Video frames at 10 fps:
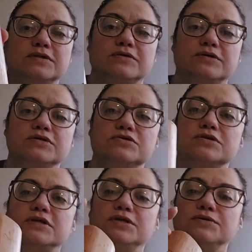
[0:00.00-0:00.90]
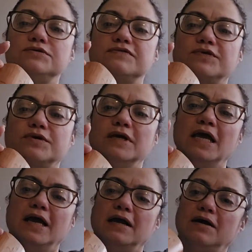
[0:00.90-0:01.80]
they're usually used for.
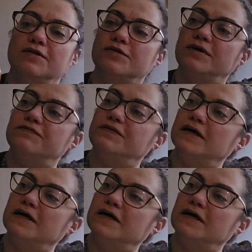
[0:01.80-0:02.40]
Although I've